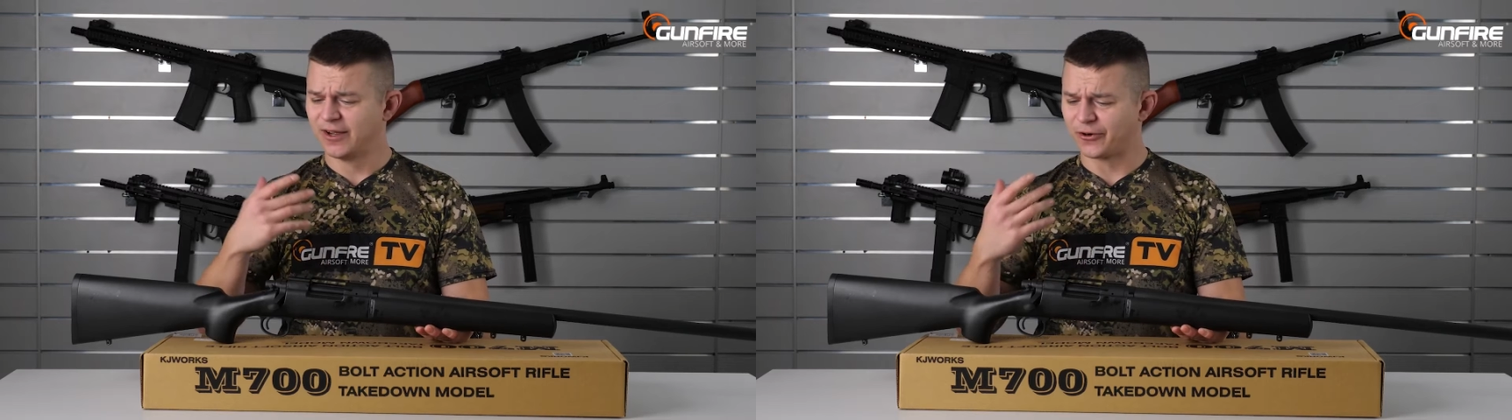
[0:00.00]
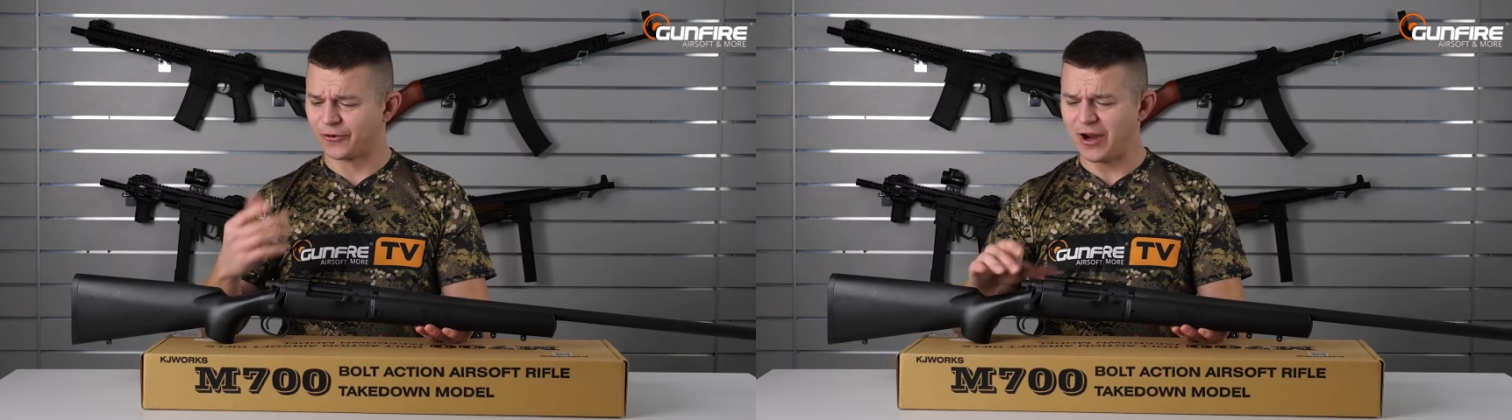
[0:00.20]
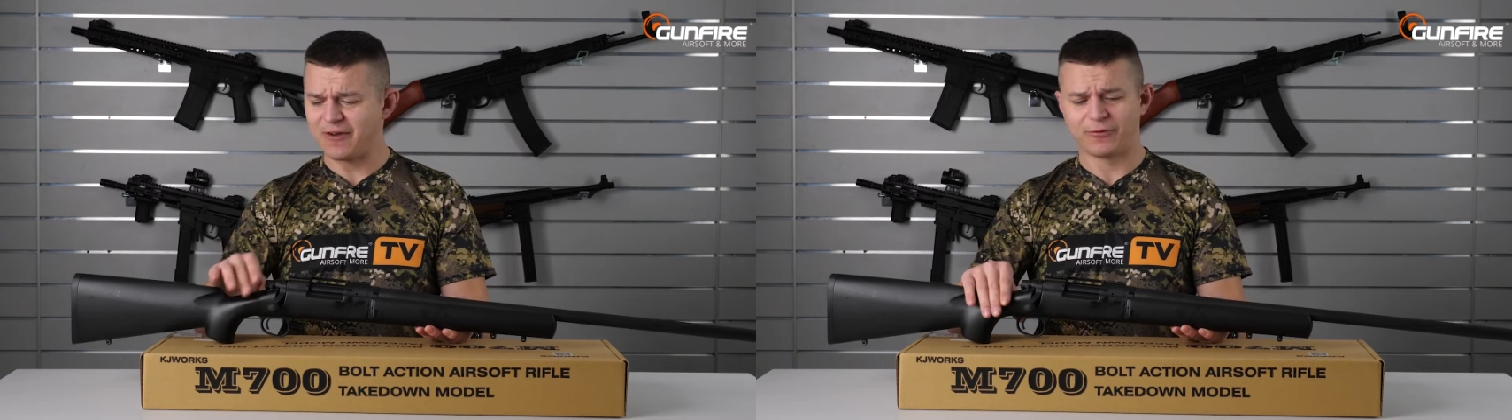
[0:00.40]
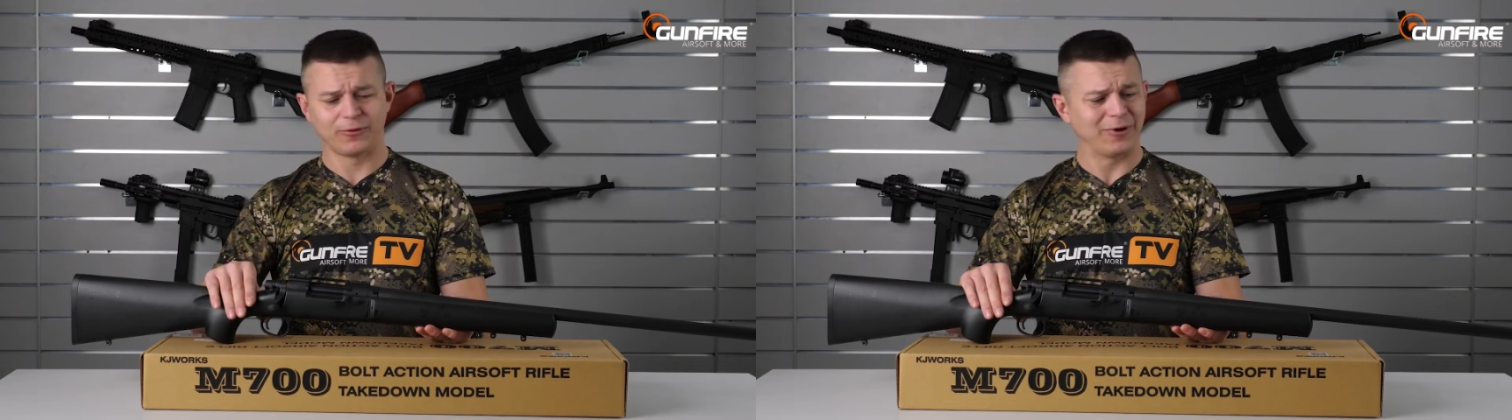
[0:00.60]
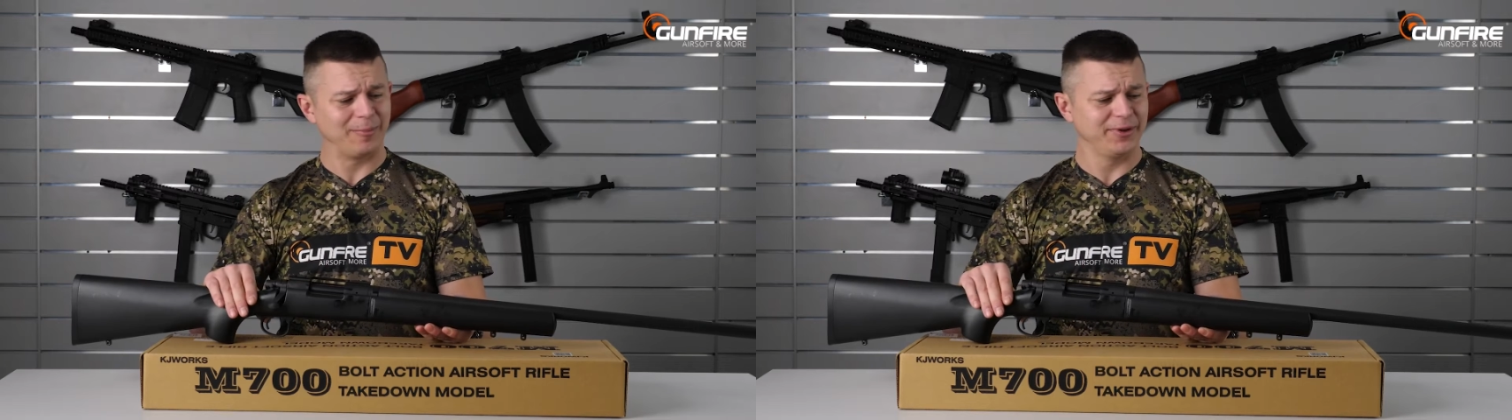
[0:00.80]

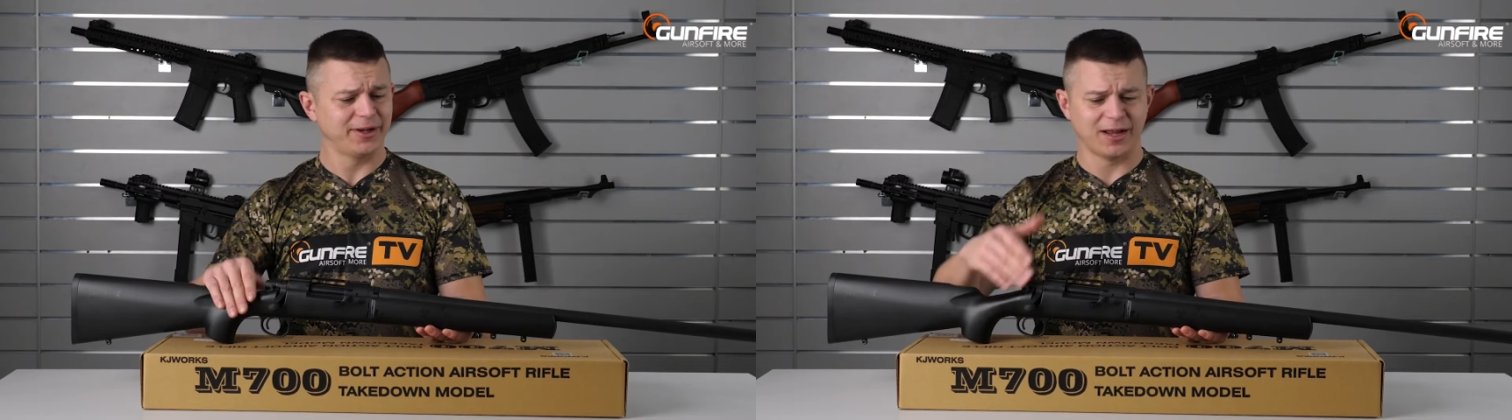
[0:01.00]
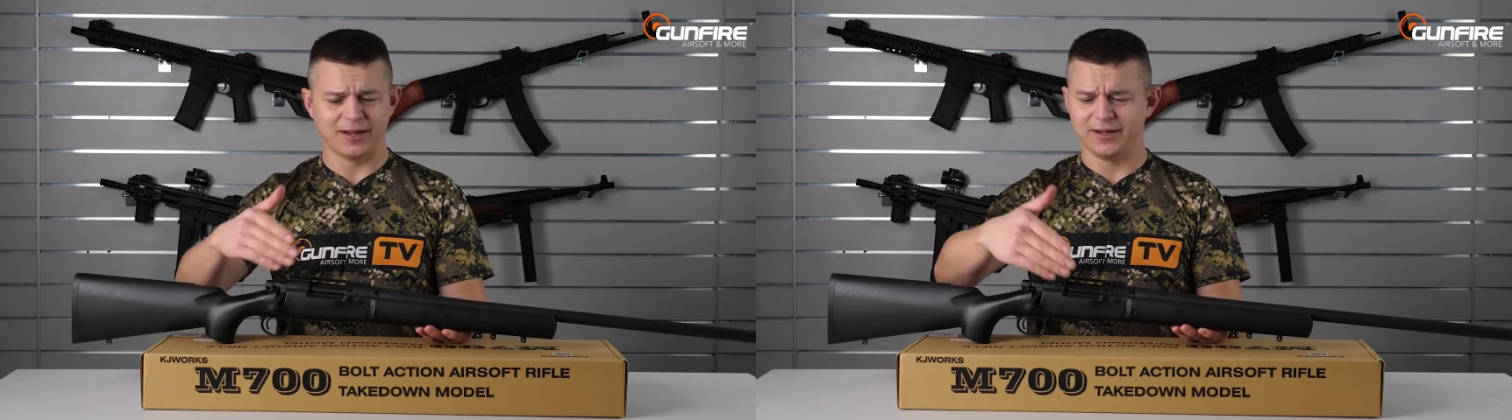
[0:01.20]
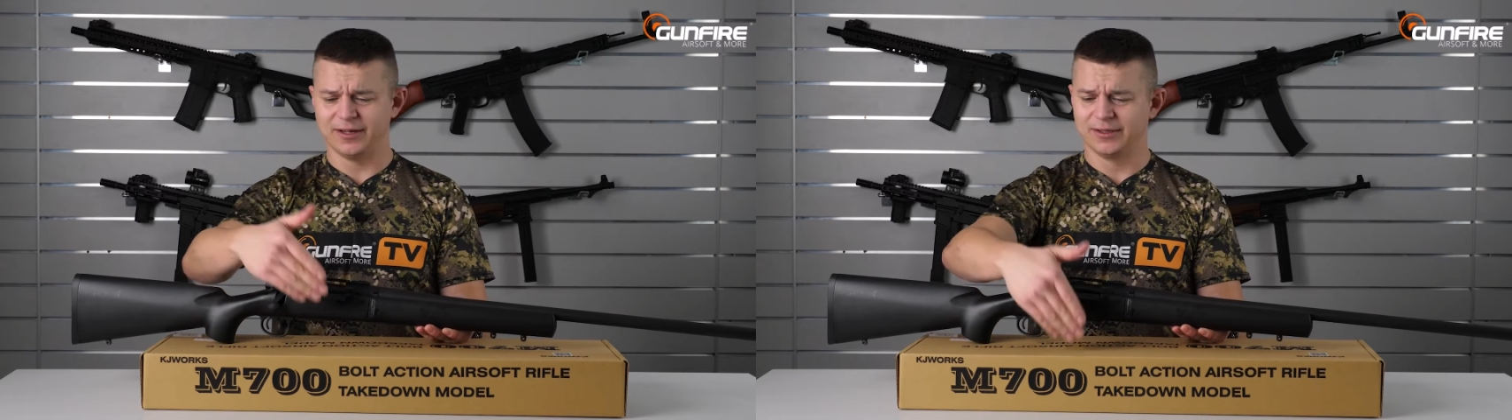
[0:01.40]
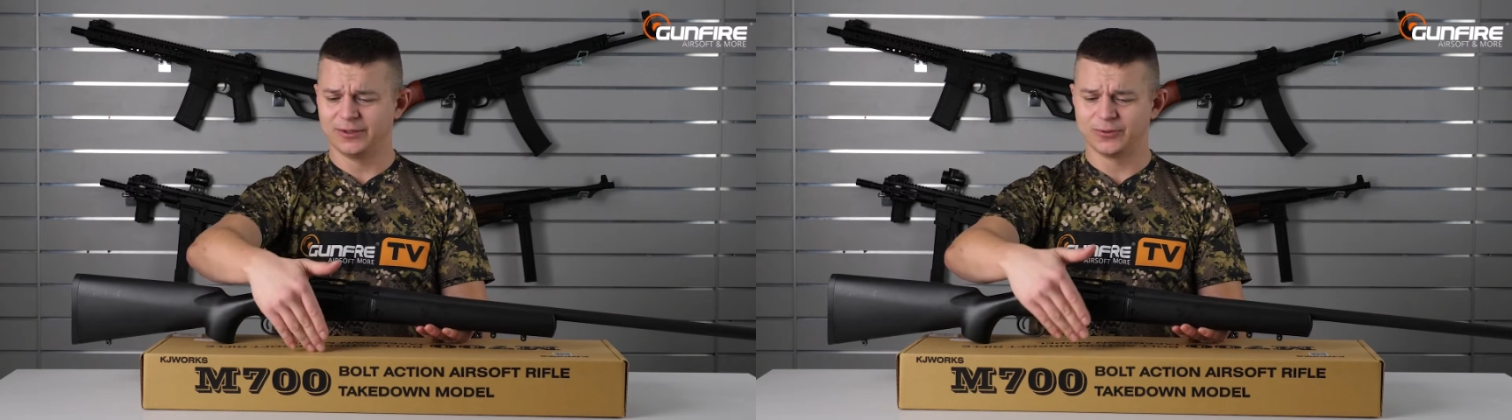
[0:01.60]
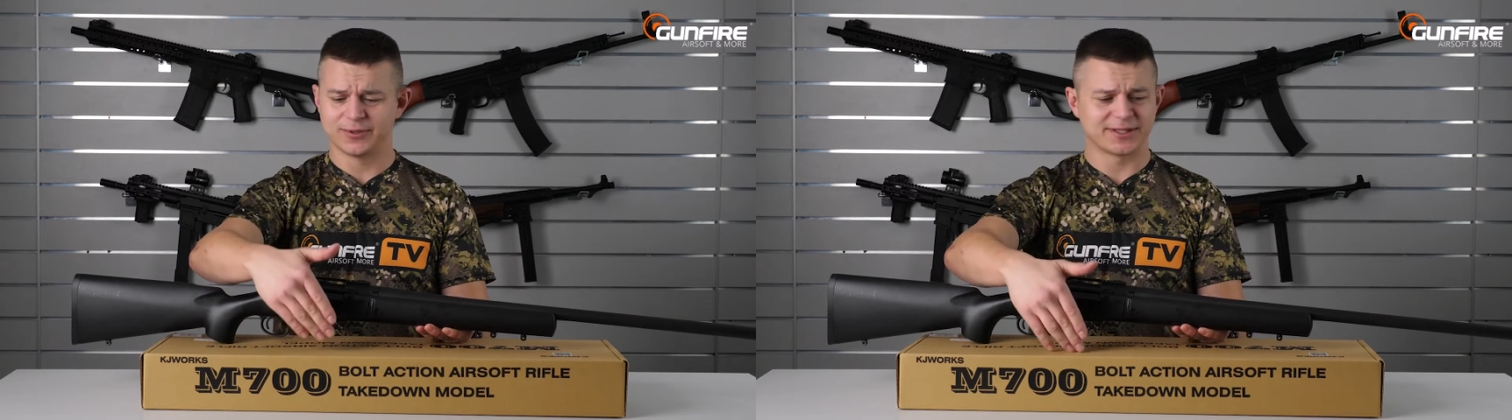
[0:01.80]
rifle replica
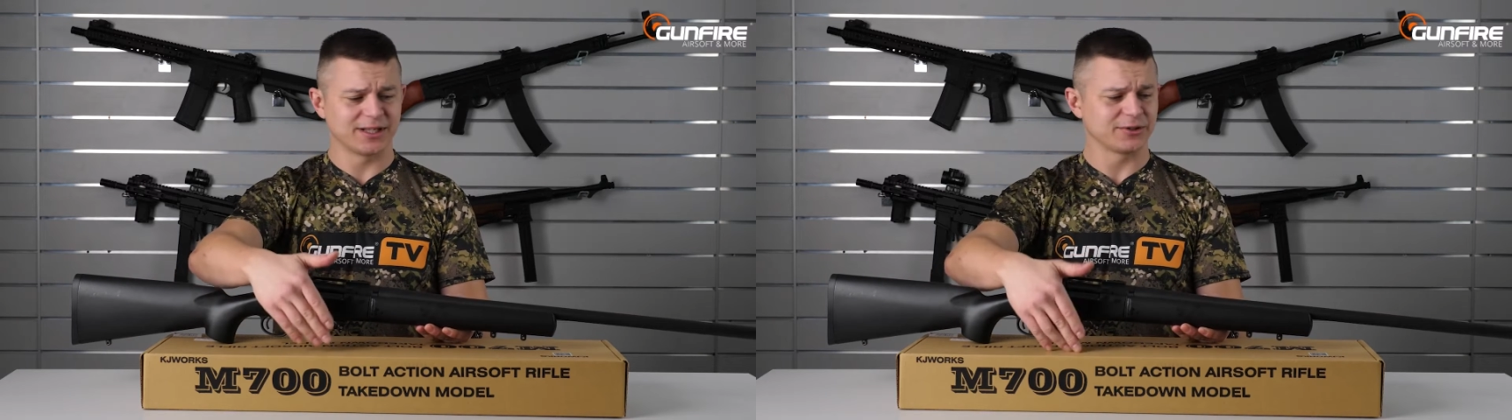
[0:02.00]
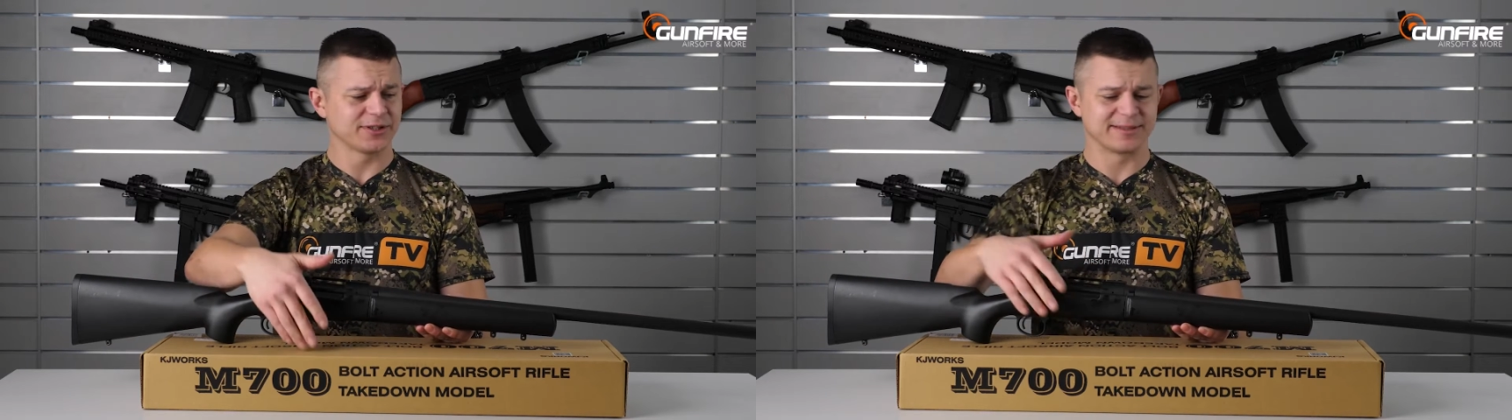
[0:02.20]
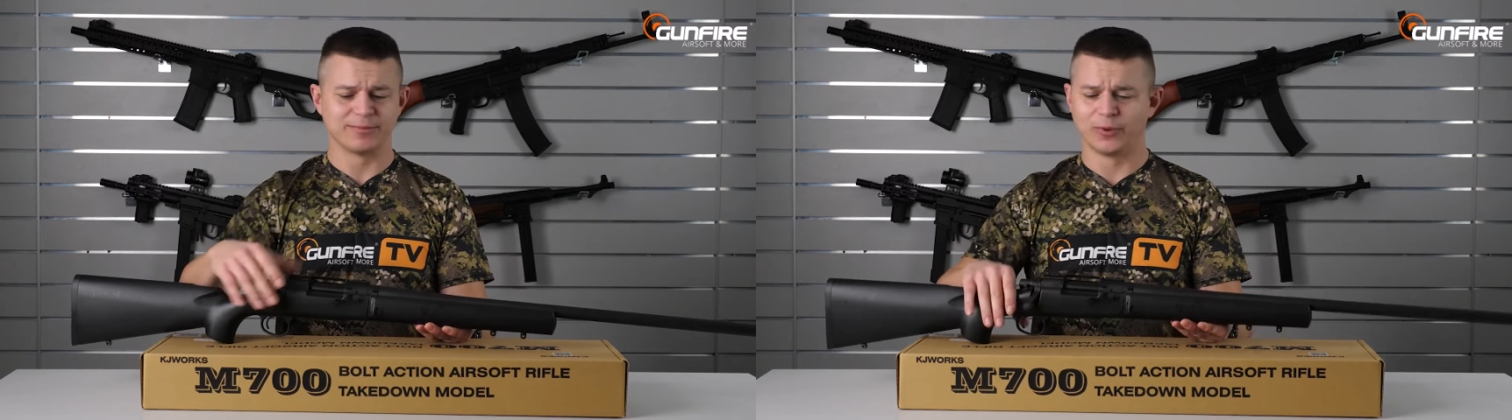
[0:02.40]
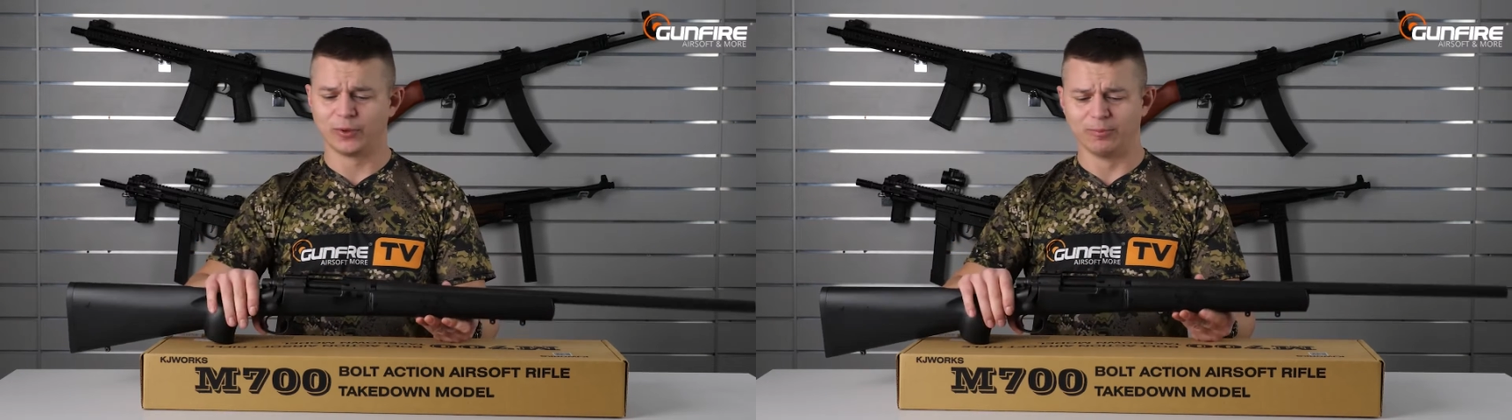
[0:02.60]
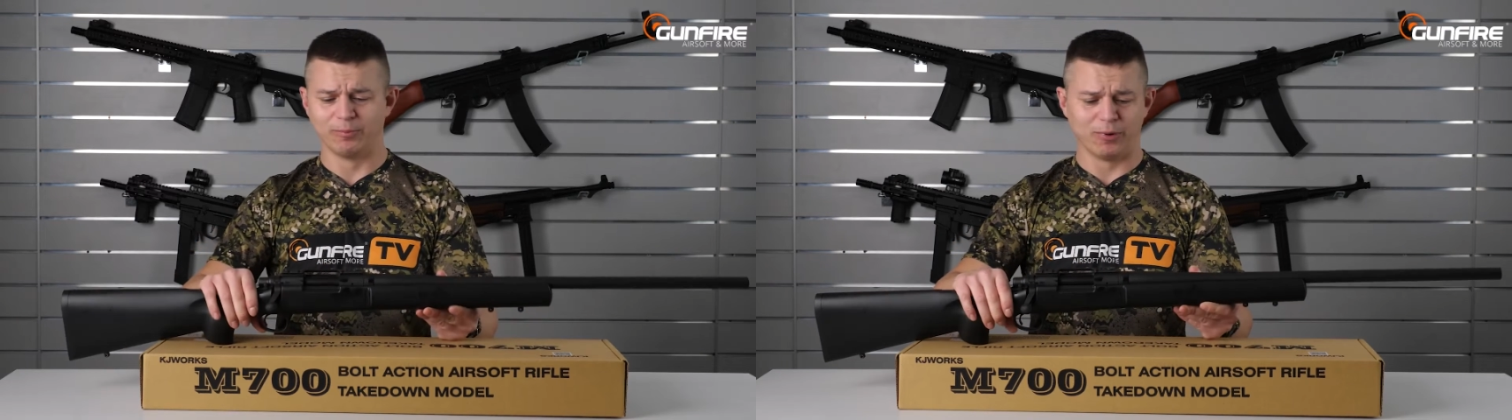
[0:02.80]
into such a small